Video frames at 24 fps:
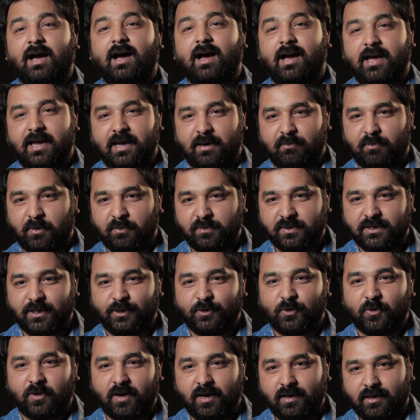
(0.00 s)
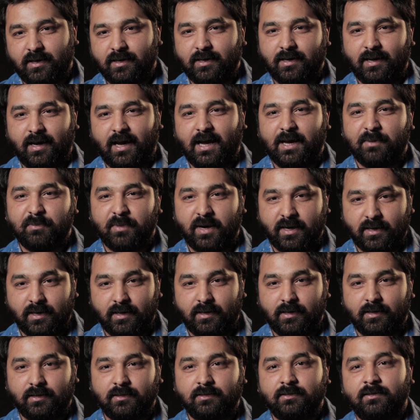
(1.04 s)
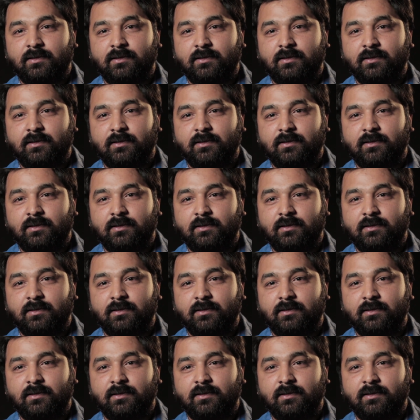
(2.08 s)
Hi, I'm Abhijit Kokate. I am an editor,